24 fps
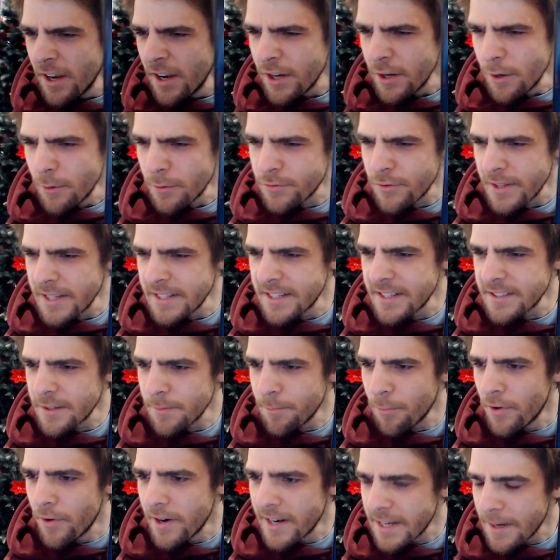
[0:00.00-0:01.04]
you know what's really
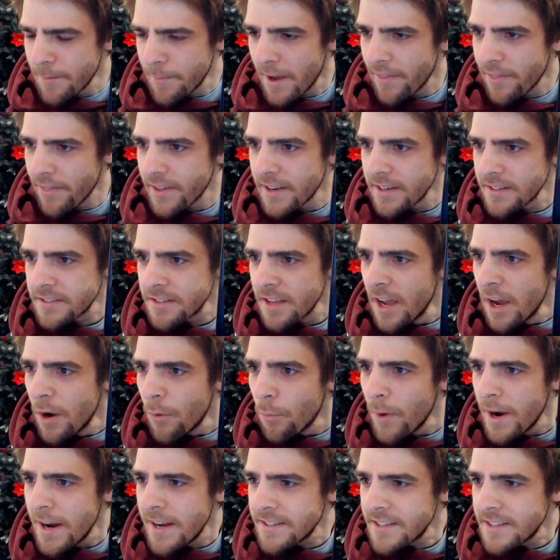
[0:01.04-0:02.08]
disappointing about this?
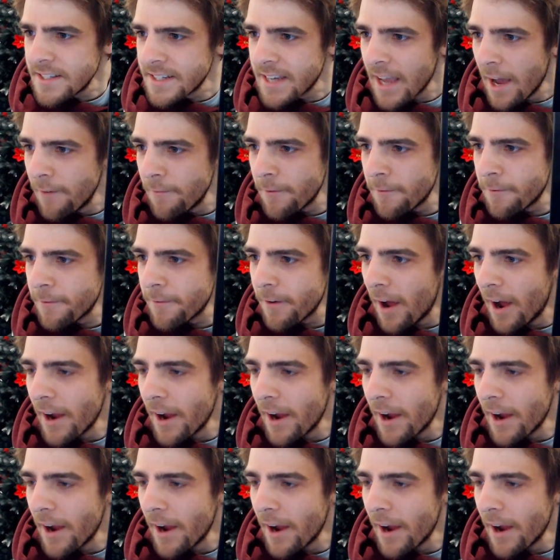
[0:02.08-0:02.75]
Where's the cover for...